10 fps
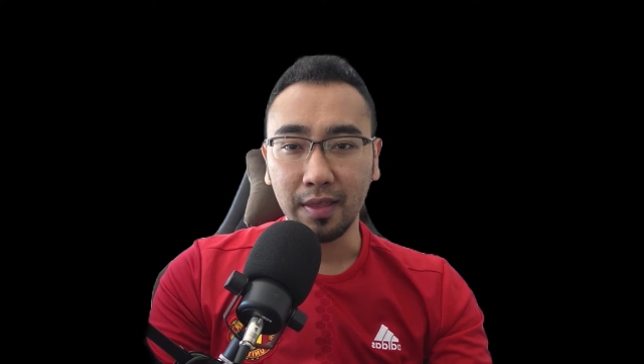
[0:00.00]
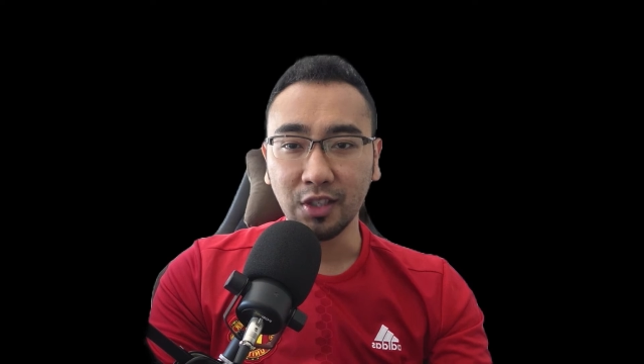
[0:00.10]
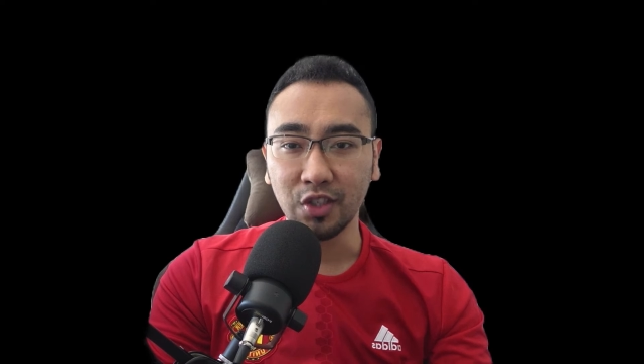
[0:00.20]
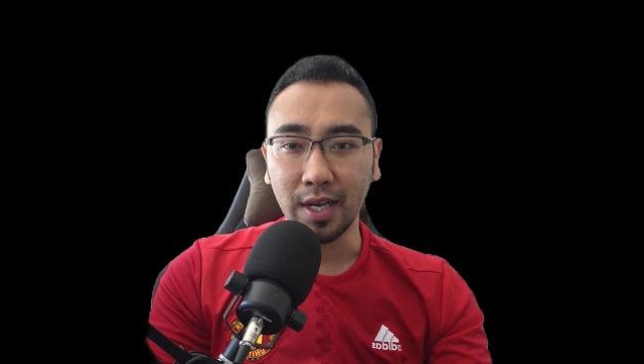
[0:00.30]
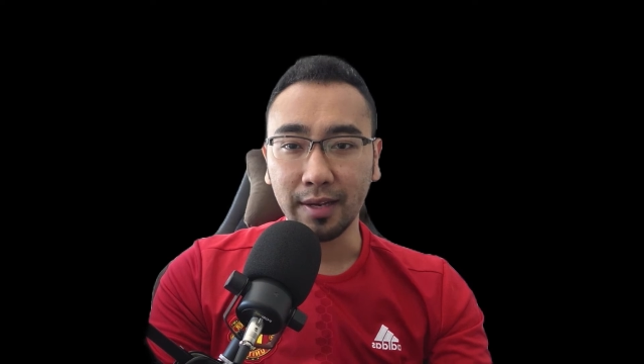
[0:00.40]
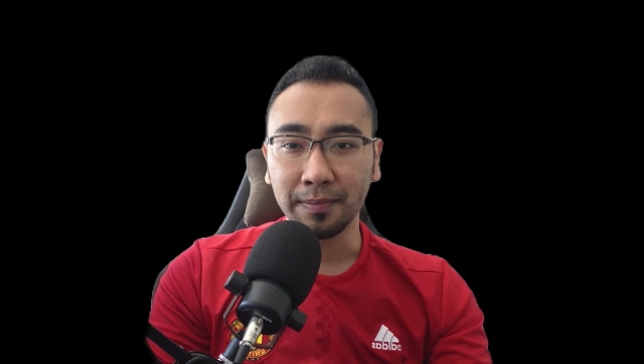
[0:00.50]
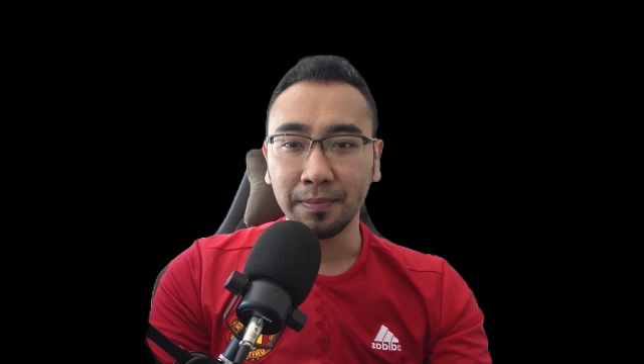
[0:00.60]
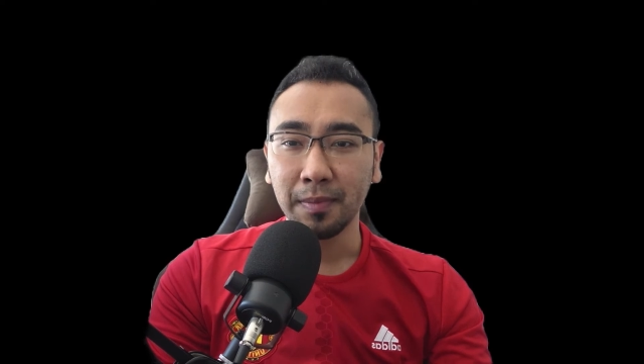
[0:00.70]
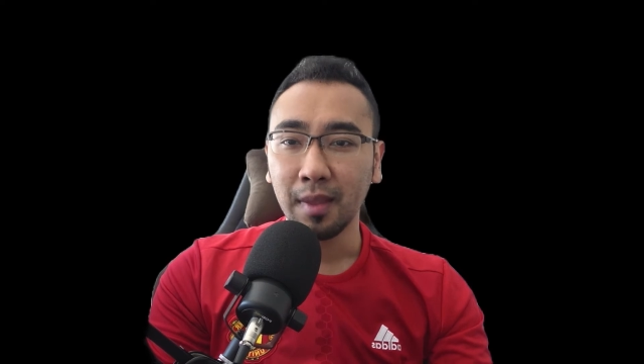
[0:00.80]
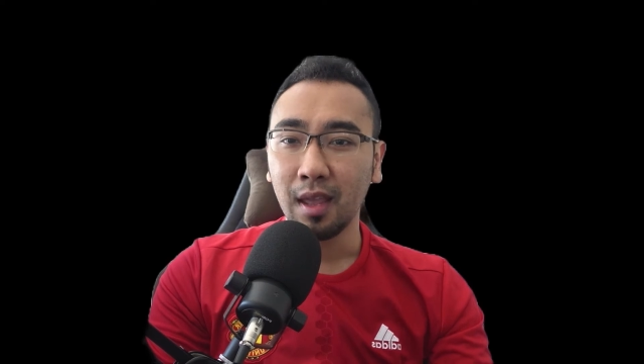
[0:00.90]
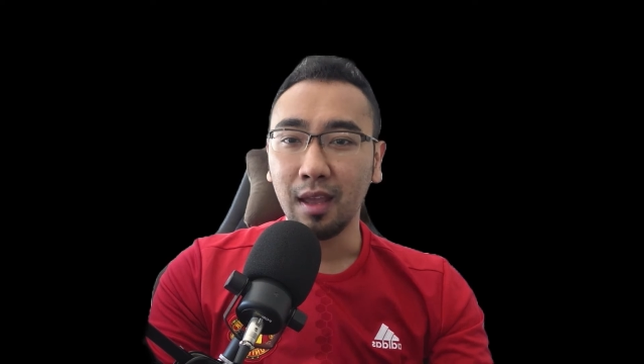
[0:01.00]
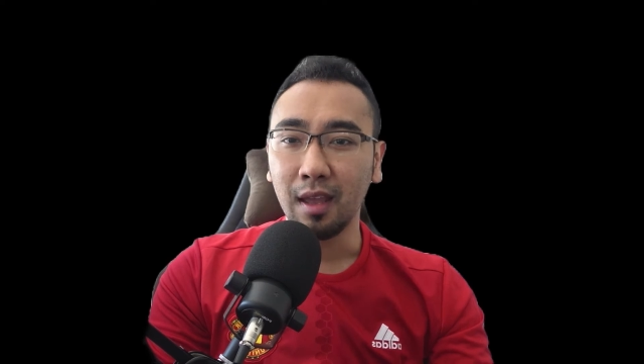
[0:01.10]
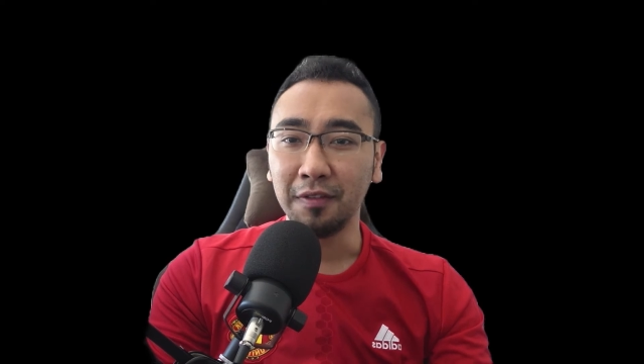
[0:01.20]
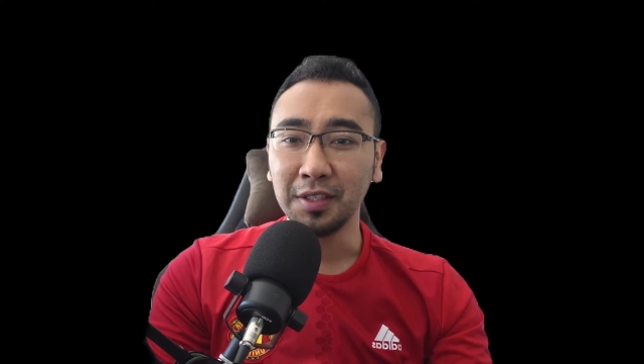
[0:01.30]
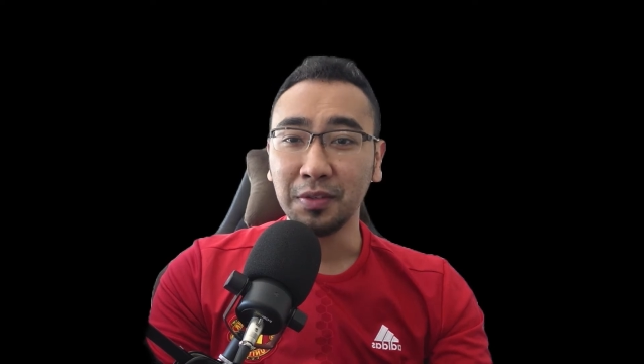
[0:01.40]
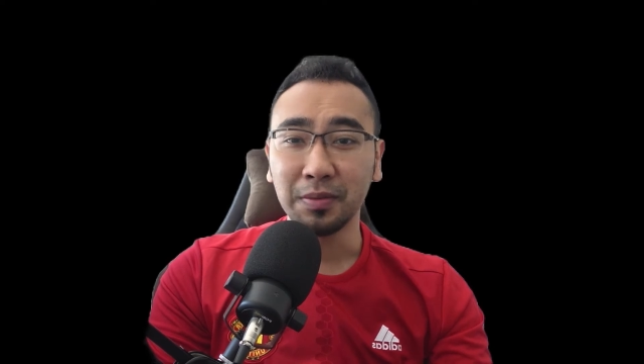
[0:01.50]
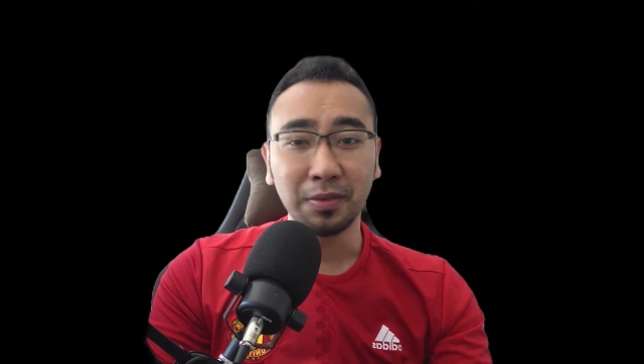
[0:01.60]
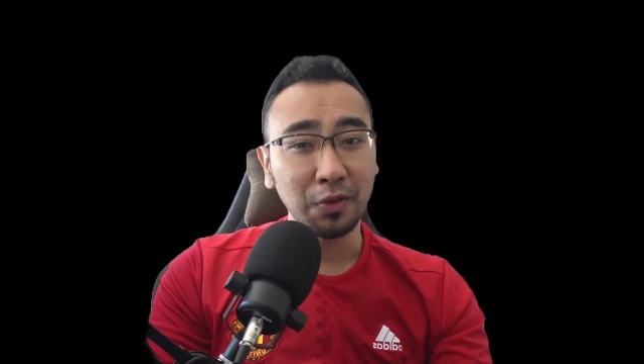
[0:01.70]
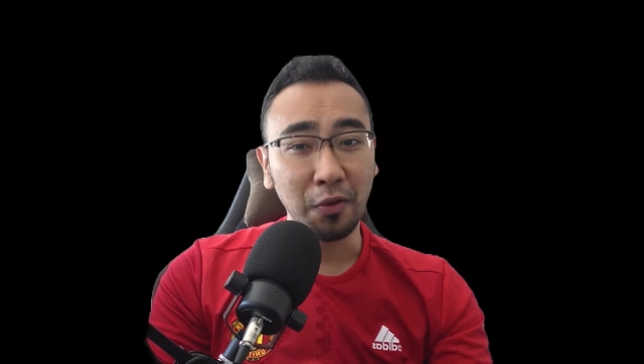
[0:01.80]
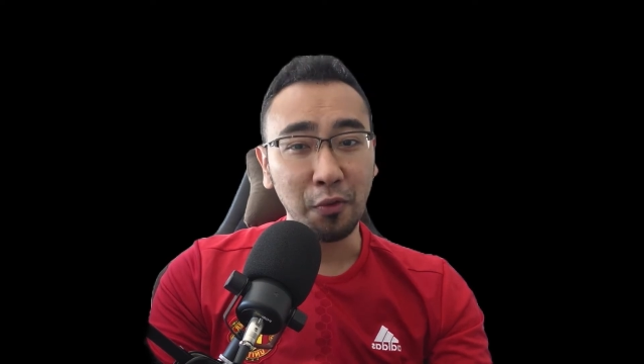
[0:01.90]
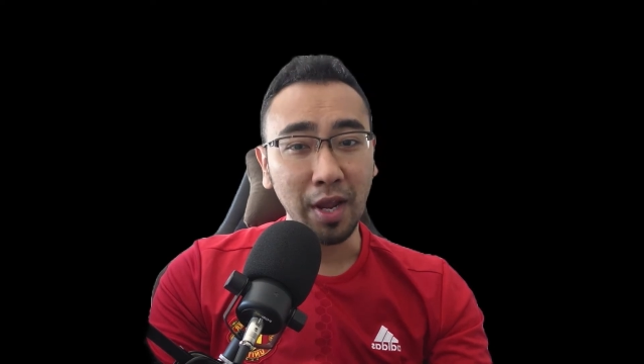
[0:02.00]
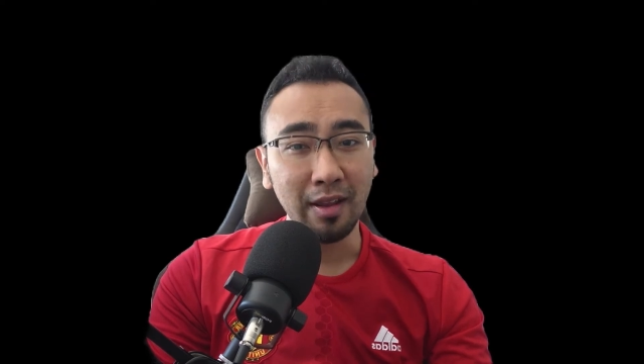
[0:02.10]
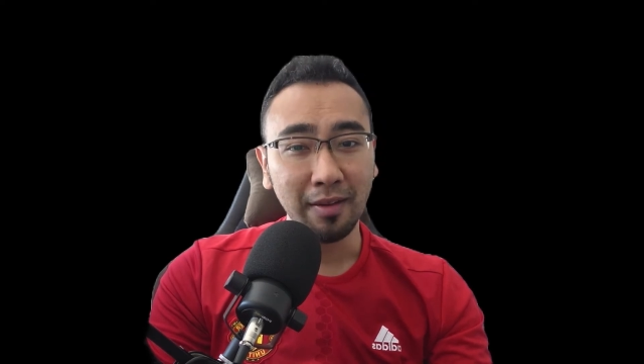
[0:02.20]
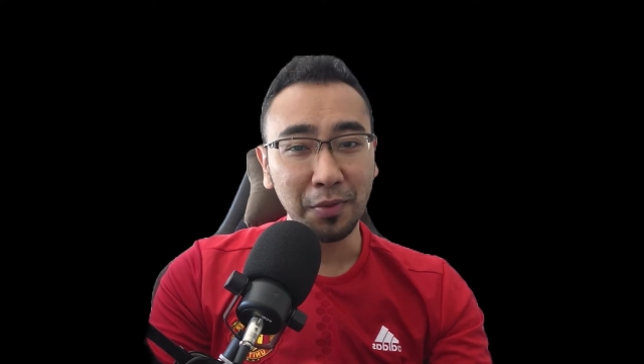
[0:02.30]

things done. The first software